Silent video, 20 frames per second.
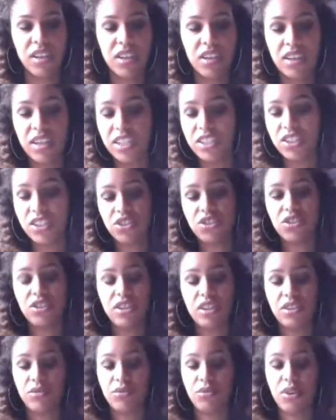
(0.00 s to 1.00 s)
It stood
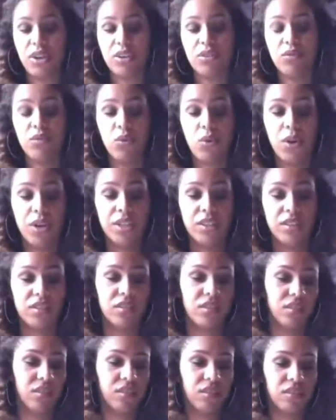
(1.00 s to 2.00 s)
in front of
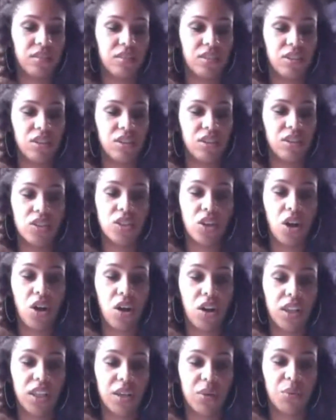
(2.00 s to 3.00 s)
Royce.
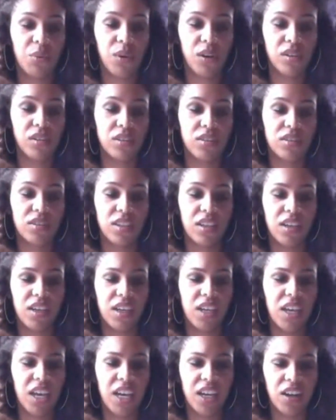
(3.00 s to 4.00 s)
Tall it was,
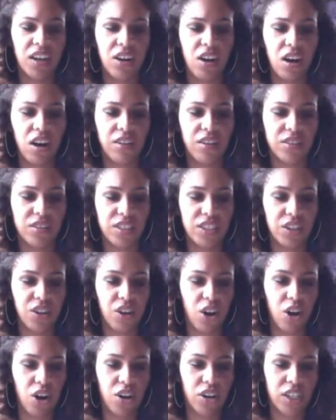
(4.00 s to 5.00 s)
and gaunt and
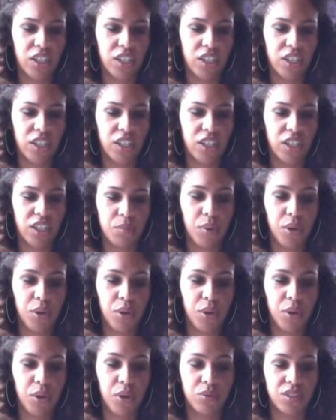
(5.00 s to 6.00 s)
hard as
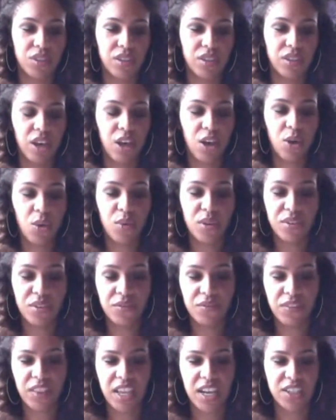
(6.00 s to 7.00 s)
old bones,
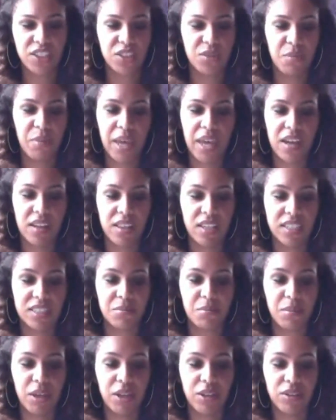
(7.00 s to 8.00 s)
with flesh
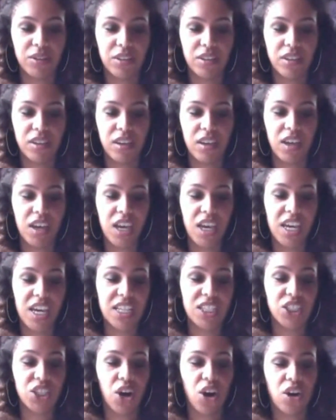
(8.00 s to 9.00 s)
pale as milk.
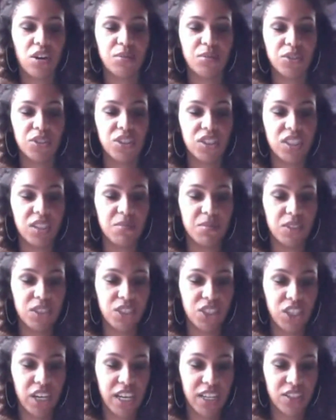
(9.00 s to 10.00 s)
Its armor
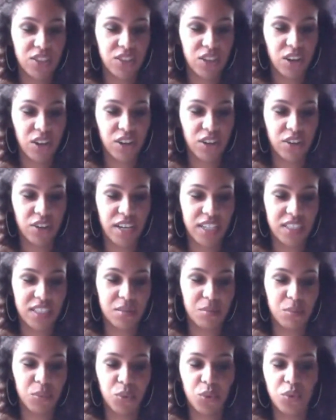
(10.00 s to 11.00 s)
seemed to change color
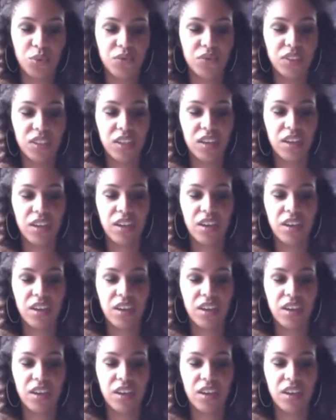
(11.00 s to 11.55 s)
as it moved.